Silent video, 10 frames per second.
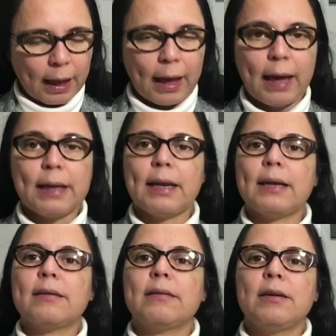And
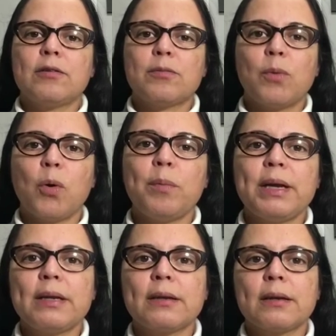at this
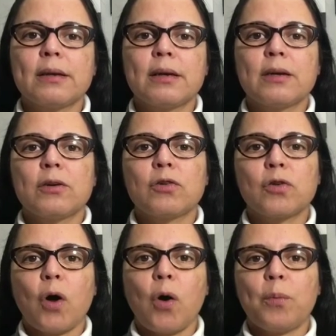moment,
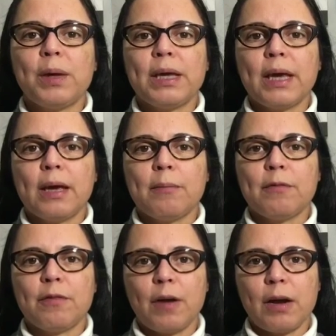Saul became
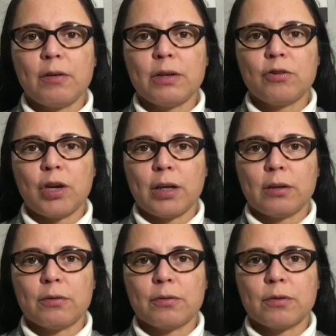very
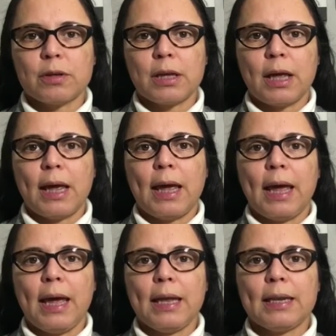jealous,
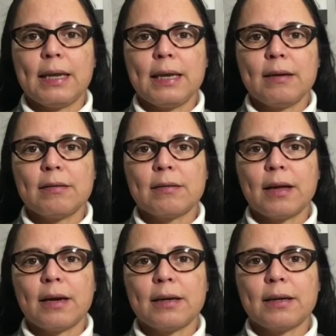and he
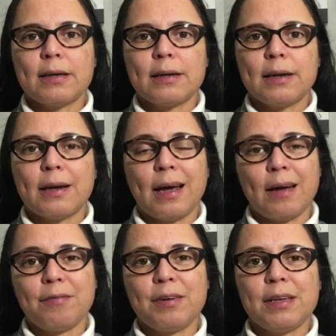started
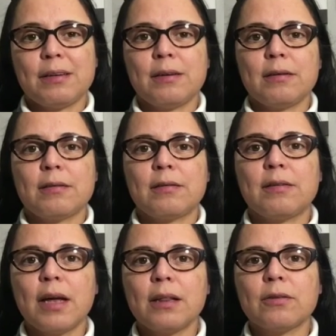having this
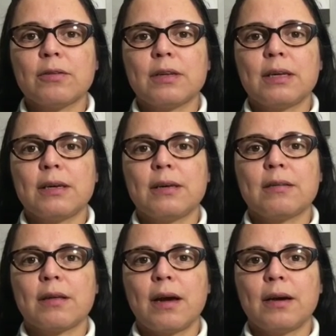jealousy in his
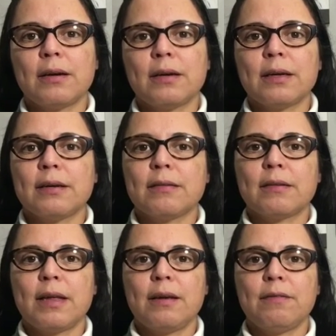heart against
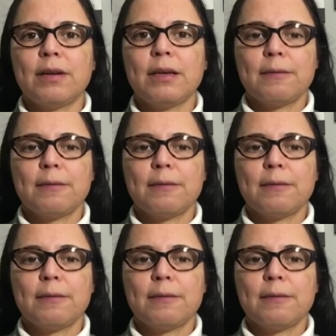David.